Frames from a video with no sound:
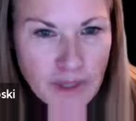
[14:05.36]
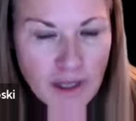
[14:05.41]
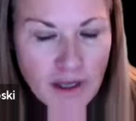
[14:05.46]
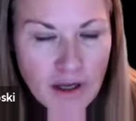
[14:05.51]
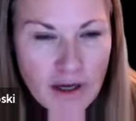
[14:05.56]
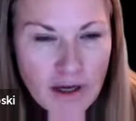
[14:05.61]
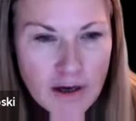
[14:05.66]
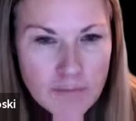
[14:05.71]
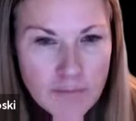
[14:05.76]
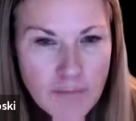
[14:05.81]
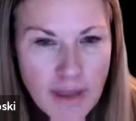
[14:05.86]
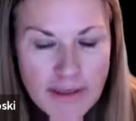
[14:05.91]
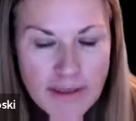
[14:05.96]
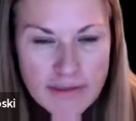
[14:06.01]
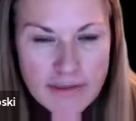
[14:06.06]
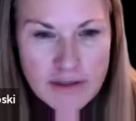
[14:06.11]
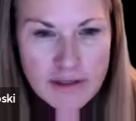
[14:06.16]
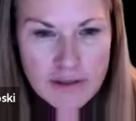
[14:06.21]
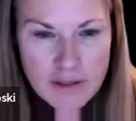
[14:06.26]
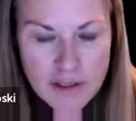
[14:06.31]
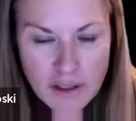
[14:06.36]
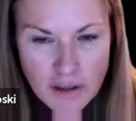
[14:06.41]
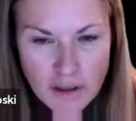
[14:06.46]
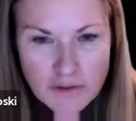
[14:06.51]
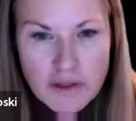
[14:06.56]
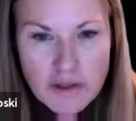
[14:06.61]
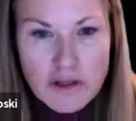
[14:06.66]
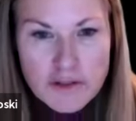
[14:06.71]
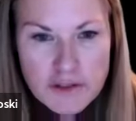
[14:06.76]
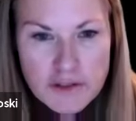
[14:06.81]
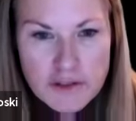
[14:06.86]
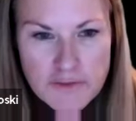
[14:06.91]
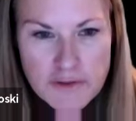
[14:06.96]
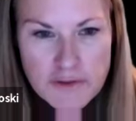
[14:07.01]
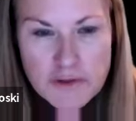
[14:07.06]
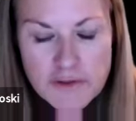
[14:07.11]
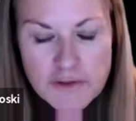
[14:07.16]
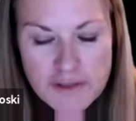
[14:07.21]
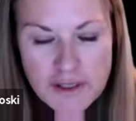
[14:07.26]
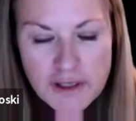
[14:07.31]
And
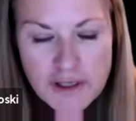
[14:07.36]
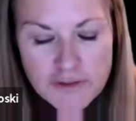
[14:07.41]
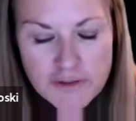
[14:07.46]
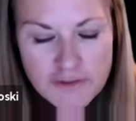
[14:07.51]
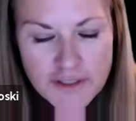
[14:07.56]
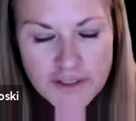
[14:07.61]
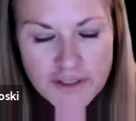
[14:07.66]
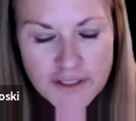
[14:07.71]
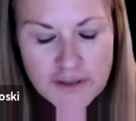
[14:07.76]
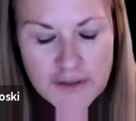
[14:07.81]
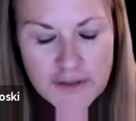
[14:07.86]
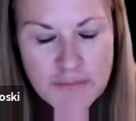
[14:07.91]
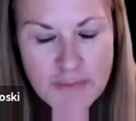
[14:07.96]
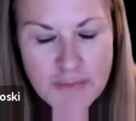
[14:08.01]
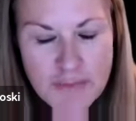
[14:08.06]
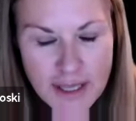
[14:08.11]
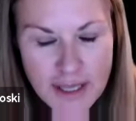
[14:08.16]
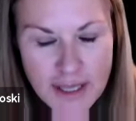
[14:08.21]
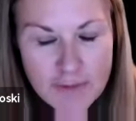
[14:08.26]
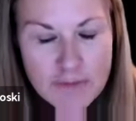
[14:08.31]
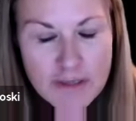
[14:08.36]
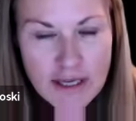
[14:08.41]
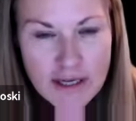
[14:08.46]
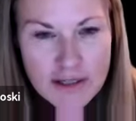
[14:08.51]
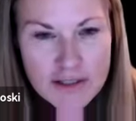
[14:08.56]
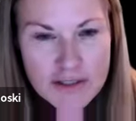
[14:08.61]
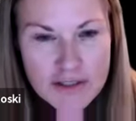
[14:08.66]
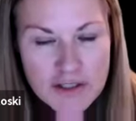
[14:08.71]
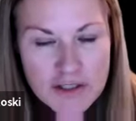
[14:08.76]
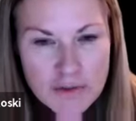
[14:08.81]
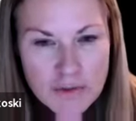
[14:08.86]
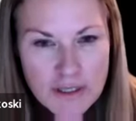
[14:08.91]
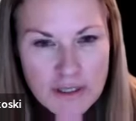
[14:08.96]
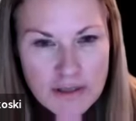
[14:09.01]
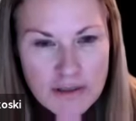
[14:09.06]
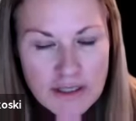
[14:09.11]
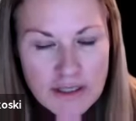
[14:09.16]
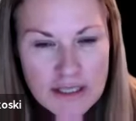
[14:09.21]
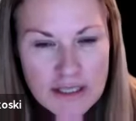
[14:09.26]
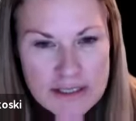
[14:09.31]
cultivators may be actually
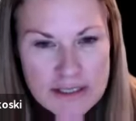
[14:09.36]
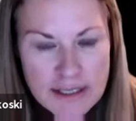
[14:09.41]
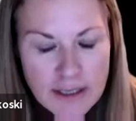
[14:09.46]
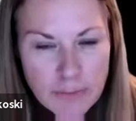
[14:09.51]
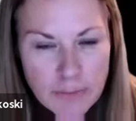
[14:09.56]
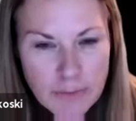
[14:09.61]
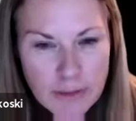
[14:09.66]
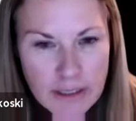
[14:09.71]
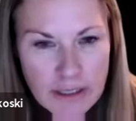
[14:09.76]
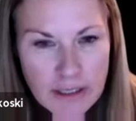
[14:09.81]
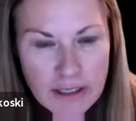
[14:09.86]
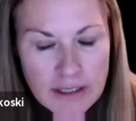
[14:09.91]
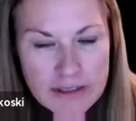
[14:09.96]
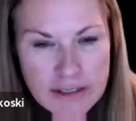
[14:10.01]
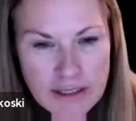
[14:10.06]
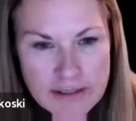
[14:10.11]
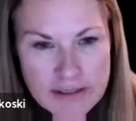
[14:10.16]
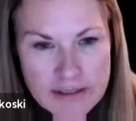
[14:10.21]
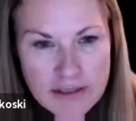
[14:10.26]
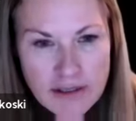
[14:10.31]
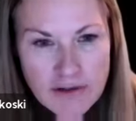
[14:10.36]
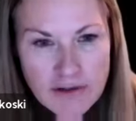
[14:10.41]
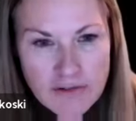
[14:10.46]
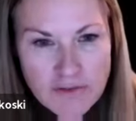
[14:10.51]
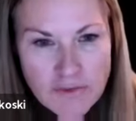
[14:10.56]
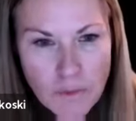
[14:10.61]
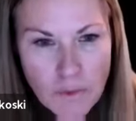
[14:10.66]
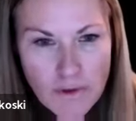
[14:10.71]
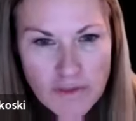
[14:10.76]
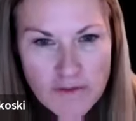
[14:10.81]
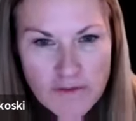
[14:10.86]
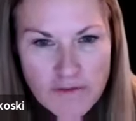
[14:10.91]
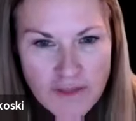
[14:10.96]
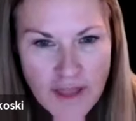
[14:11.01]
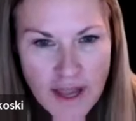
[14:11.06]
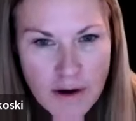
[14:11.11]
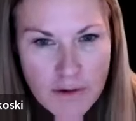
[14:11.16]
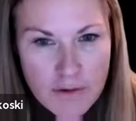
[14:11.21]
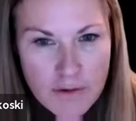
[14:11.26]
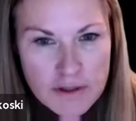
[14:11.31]
doing the sampling and testing for the
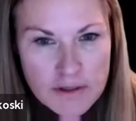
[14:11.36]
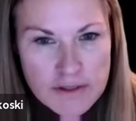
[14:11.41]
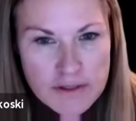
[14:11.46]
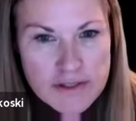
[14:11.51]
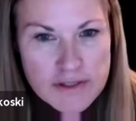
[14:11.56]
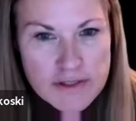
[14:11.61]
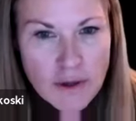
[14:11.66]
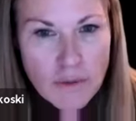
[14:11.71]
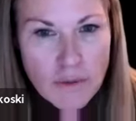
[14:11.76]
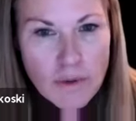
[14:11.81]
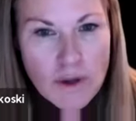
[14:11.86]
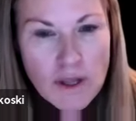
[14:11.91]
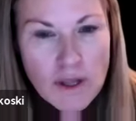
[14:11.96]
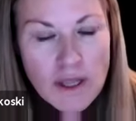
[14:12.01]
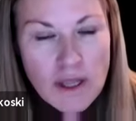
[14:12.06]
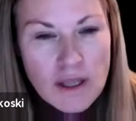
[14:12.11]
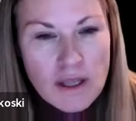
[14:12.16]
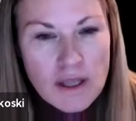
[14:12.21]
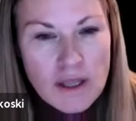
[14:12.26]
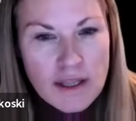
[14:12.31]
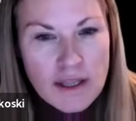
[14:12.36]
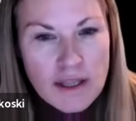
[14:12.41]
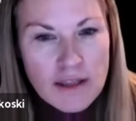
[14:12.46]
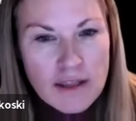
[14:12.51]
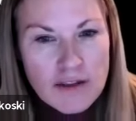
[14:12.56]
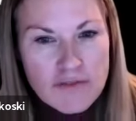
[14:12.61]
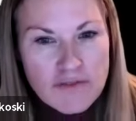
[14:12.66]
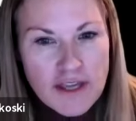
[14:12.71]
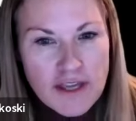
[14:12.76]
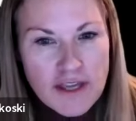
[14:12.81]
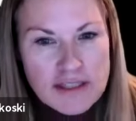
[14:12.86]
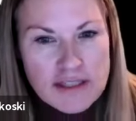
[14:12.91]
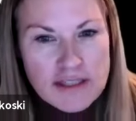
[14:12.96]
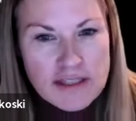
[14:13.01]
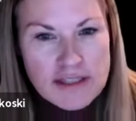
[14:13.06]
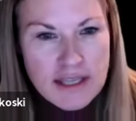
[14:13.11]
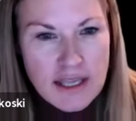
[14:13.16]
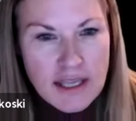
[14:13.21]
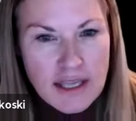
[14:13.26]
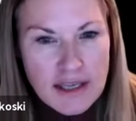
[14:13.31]
flower. So if
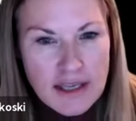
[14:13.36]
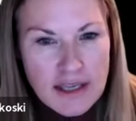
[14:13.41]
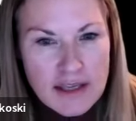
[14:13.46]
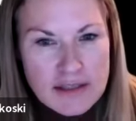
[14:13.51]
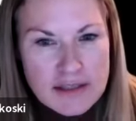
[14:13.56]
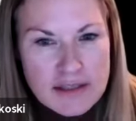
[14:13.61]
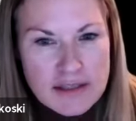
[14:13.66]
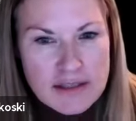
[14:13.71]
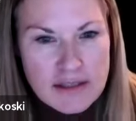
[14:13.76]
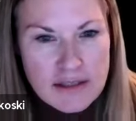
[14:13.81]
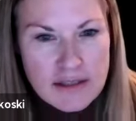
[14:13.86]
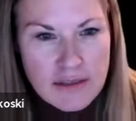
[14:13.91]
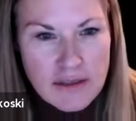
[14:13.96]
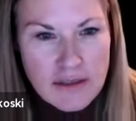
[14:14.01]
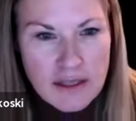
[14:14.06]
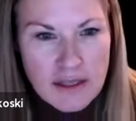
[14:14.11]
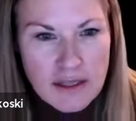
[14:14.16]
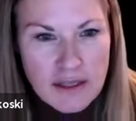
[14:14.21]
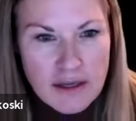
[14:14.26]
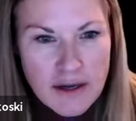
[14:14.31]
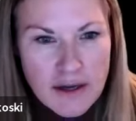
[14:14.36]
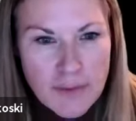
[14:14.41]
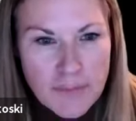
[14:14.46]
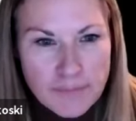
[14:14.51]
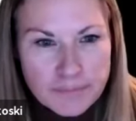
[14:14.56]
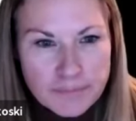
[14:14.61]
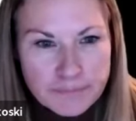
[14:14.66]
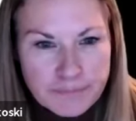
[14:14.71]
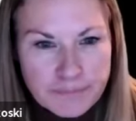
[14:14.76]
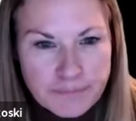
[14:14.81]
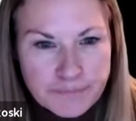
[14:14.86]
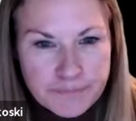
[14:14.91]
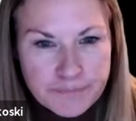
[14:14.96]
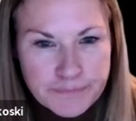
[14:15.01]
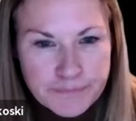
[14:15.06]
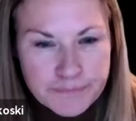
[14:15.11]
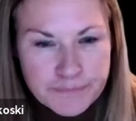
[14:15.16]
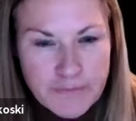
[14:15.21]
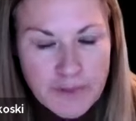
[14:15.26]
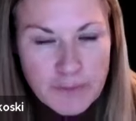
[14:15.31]
that's the case, the
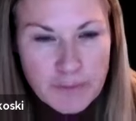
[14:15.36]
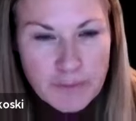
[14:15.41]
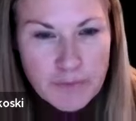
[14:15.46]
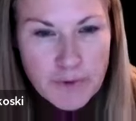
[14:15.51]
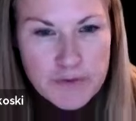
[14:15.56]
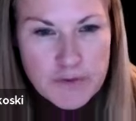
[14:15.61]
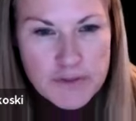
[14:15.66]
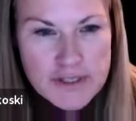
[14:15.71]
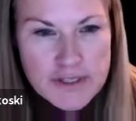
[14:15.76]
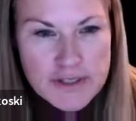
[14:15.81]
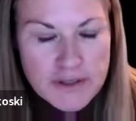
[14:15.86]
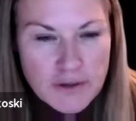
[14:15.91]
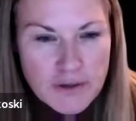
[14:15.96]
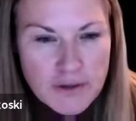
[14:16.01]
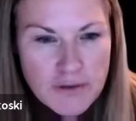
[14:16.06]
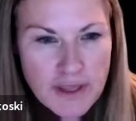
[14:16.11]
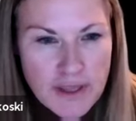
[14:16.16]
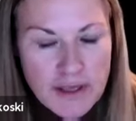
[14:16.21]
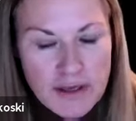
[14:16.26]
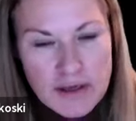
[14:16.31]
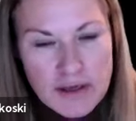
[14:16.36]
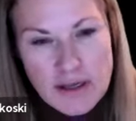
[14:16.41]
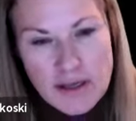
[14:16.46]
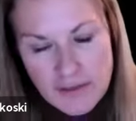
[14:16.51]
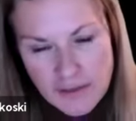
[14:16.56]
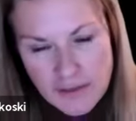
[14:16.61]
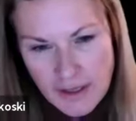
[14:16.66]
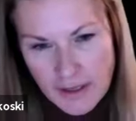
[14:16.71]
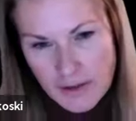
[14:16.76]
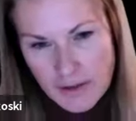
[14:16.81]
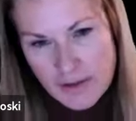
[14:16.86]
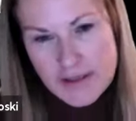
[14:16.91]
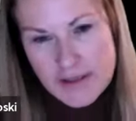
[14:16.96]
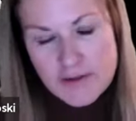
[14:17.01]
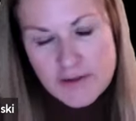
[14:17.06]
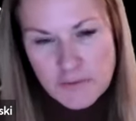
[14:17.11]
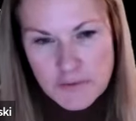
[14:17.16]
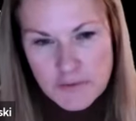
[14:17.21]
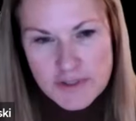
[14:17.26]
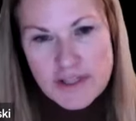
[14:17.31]
processor that
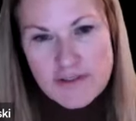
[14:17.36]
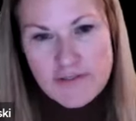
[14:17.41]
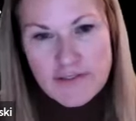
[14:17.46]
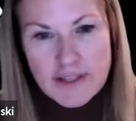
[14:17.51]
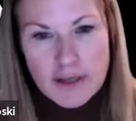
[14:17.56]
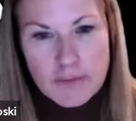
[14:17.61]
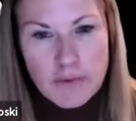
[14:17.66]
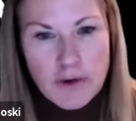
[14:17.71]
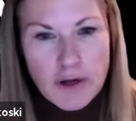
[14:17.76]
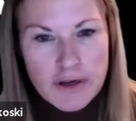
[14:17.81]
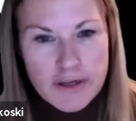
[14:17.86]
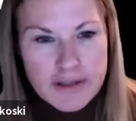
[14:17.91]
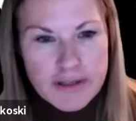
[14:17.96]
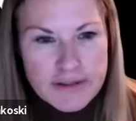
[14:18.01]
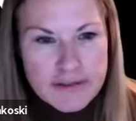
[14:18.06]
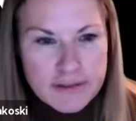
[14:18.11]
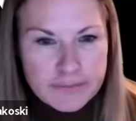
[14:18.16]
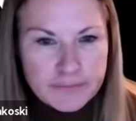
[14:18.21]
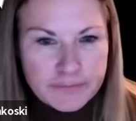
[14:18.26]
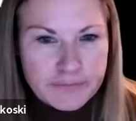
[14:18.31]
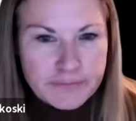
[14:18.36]
is receiving that product